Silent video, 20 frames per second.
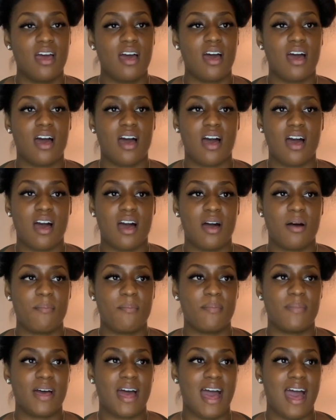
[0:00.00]

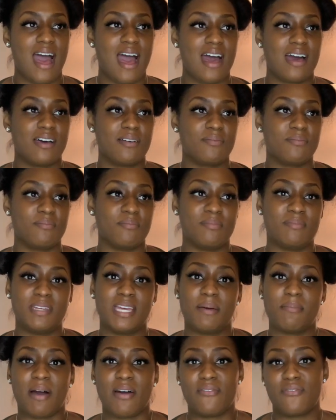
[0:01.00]
Me
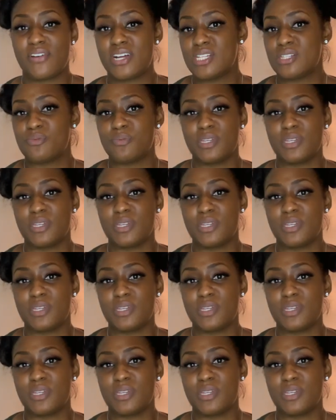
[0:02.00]
and my friends,